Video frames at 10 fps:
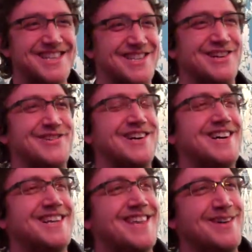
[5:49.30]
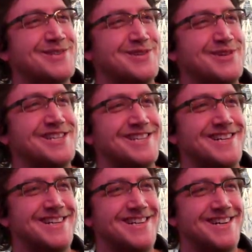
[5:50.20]
So uh, that was the reason
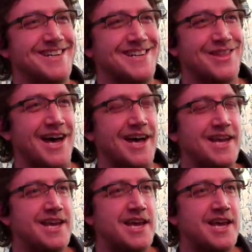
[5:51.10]
I, I did that.